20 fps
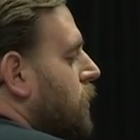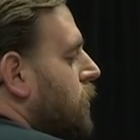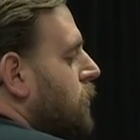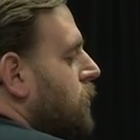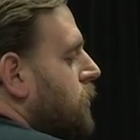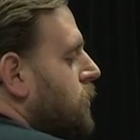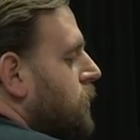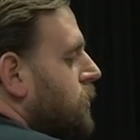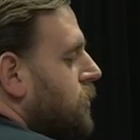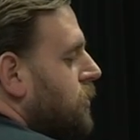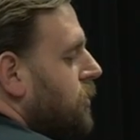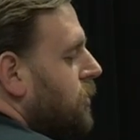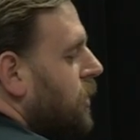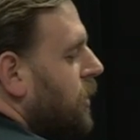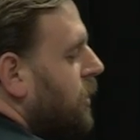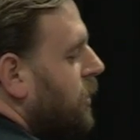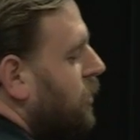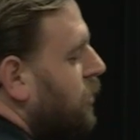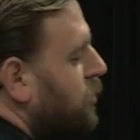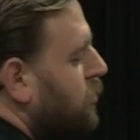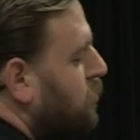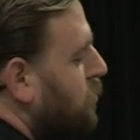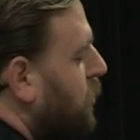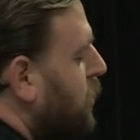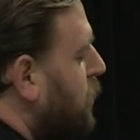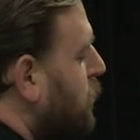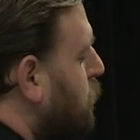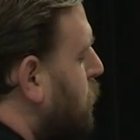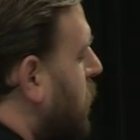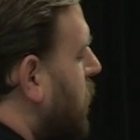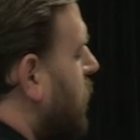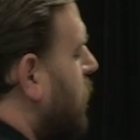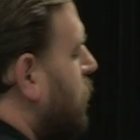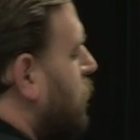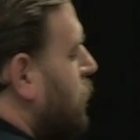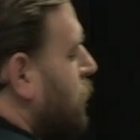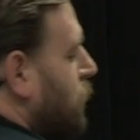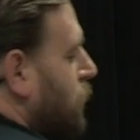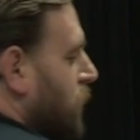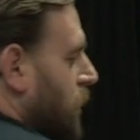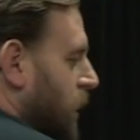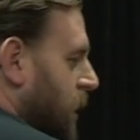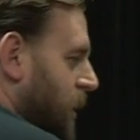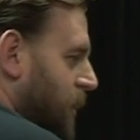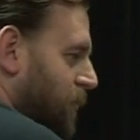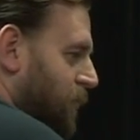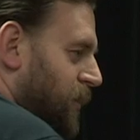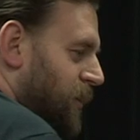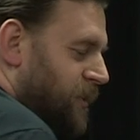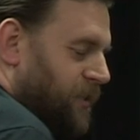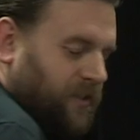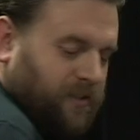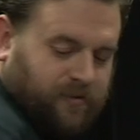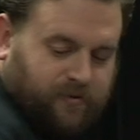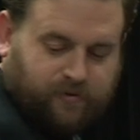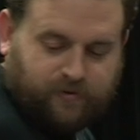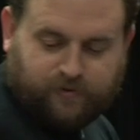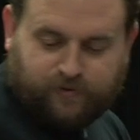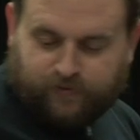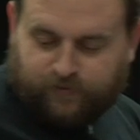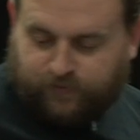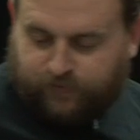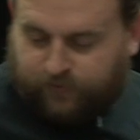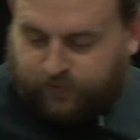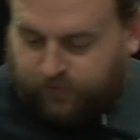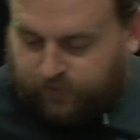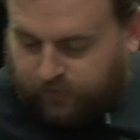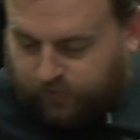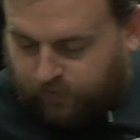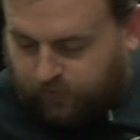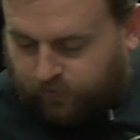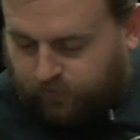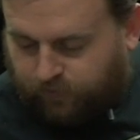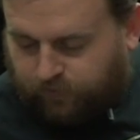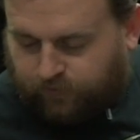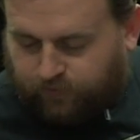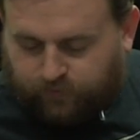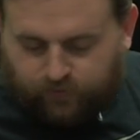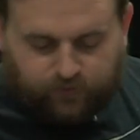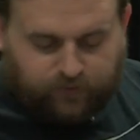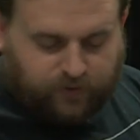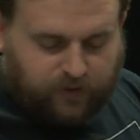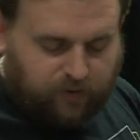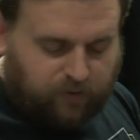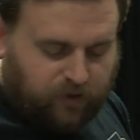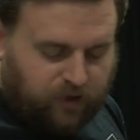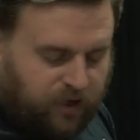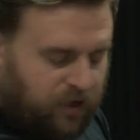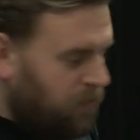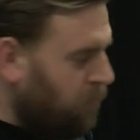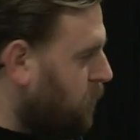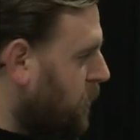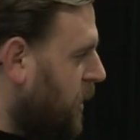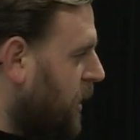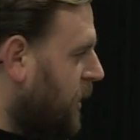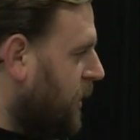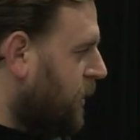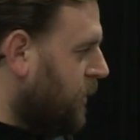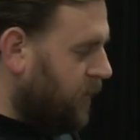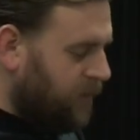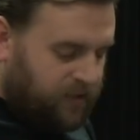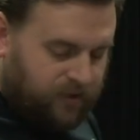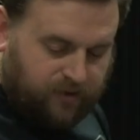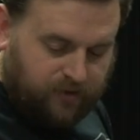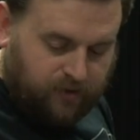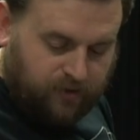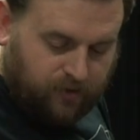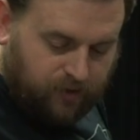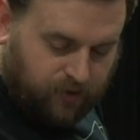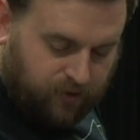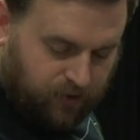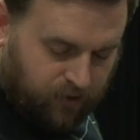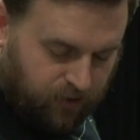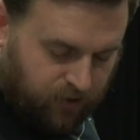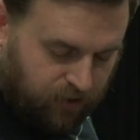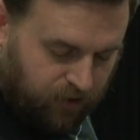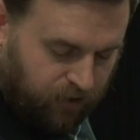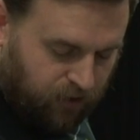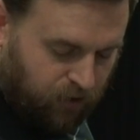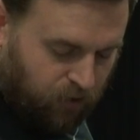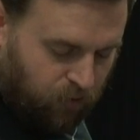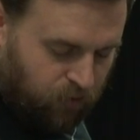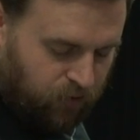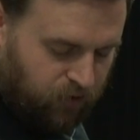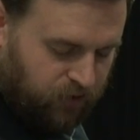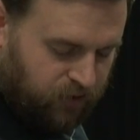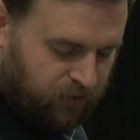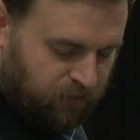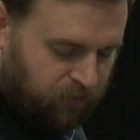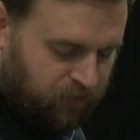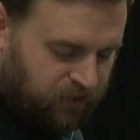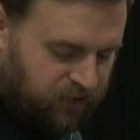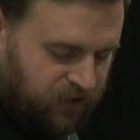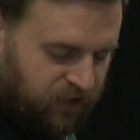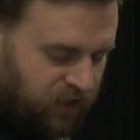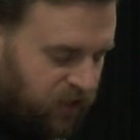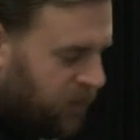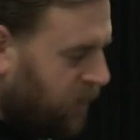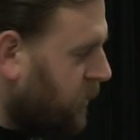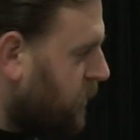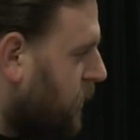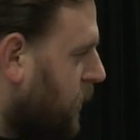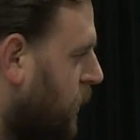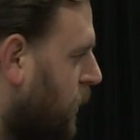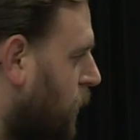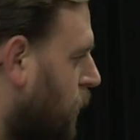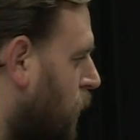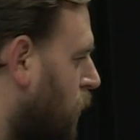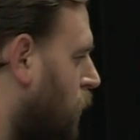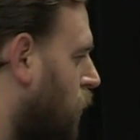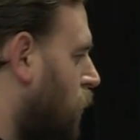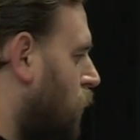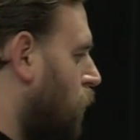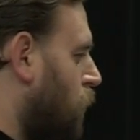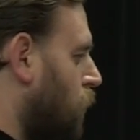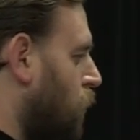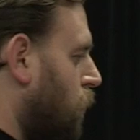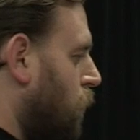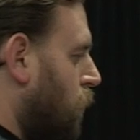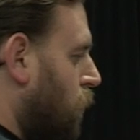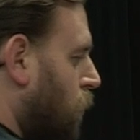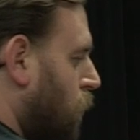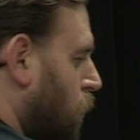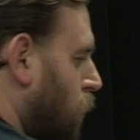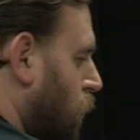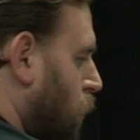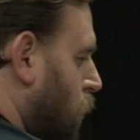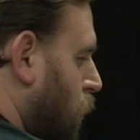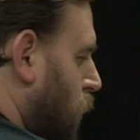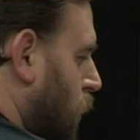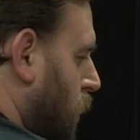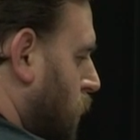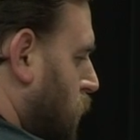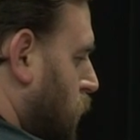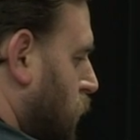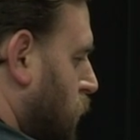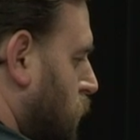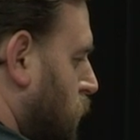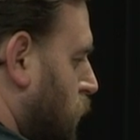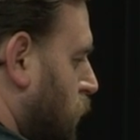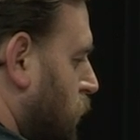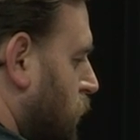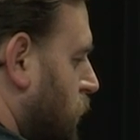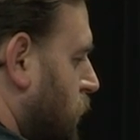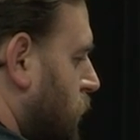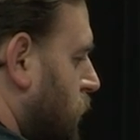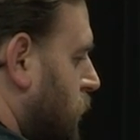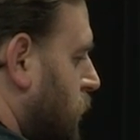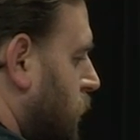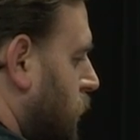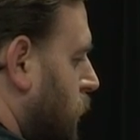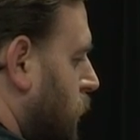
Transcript: it just look like you smudged paint onto the canvas. Now I'm going to come back and go into some of these areas where I put bushes